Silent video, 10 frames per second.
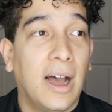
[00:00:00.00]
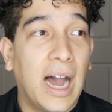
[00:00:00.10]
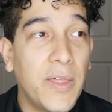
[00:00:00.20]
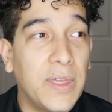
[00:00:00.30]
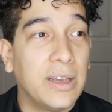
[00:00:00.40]

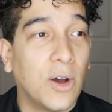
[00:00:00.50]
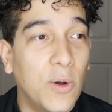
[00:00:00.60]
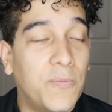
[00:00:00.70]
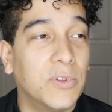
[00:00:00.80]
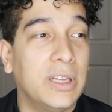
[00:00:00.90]
I think
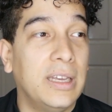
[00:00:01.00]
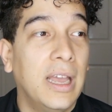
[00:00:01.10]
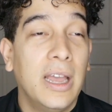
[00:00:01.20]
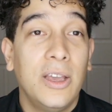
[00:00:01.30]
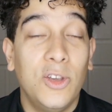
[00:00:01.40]
hopefully
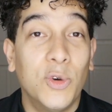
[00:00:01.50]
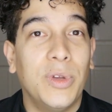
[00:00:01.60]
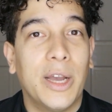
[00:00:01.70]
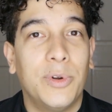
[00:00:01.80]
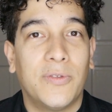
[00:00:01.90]
you'll
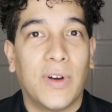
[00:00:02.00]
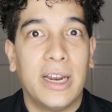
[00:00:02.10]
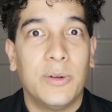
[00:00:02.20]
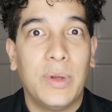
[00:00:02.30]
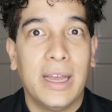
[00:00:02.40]
be able to
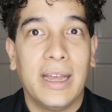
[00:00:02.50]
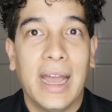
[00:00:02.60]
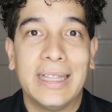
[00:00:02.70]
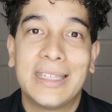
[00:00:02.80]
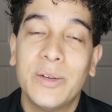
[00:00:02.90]
find a pair
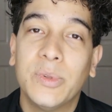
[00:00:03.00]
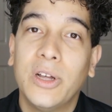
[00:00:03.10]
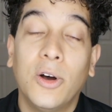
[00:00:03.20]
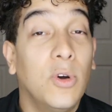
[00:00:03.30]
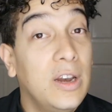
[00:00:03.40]
at
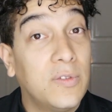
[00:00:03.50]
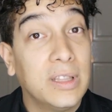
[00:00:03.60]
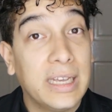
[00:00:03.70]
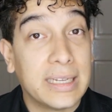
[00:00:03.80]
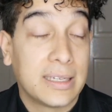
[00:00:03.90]
similar or
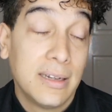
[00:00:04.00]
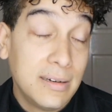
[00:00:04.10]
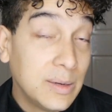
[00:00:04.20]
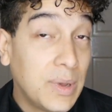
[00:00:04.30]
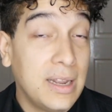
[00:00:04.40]
even less,
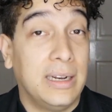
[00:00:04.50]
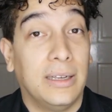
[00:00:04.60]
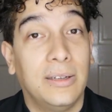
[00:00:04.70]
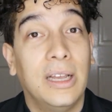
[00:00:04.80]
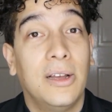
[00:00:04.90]

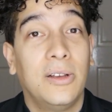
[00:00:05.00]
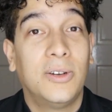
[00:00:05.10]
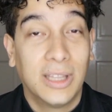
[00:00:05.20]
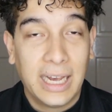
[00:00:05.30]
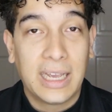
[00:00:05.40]
depending.
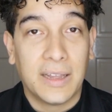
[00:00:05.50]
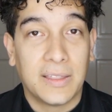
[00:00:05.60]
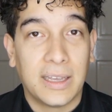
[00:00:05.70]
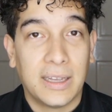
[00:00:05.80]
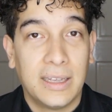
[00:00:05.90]
Good luck
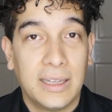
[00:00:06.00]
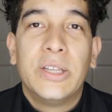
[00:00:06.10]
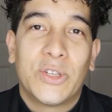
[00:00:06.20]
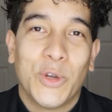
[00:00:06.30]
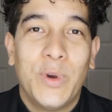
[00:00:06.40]
out there.
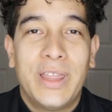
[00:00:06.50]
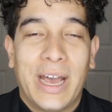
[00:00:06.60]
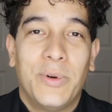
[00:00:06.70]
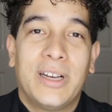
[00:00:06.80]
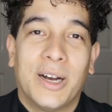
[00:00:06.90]
So with
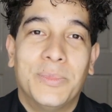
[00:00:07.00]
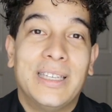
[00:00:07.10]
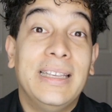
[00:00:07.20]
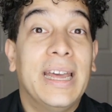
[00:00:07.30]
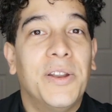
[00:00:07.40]
that, we come
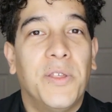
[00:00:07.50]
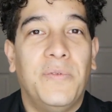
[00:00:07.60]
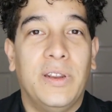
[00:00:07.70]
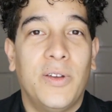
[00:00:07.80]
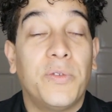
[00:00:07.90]
to the end of the
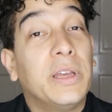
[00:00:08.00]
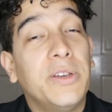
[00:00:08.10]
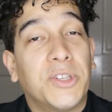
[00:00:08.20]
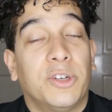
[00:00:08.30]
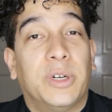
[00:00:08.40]
video.
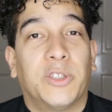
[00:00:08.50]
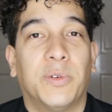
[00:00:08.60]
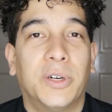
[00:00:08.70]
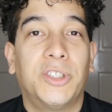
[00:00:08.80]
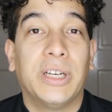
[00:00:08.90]
Thank you so much
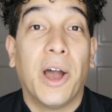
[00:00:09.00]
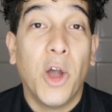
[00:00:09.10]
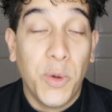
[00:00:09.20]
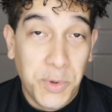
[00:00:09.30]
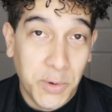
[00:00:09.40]
for watching. I
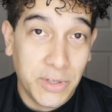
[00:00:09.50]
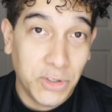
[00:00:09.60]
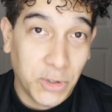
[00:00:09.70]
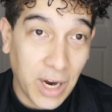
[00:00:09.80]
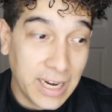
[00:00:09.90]
hope you
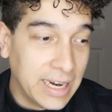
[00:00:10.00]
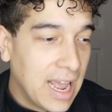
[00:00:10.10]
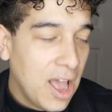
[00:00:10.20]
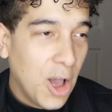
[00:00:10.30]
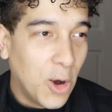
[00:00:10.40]
enjoyed it.
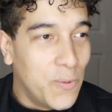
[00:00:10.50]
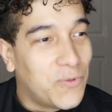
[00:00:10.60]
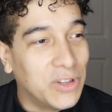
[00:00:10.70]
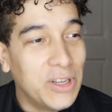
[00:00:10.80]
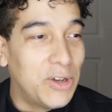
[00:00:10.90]

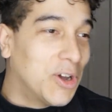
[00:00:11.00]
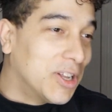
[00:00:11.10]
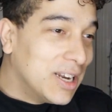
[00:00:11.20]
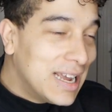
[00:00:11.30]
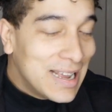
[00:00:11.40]
Hopefully you got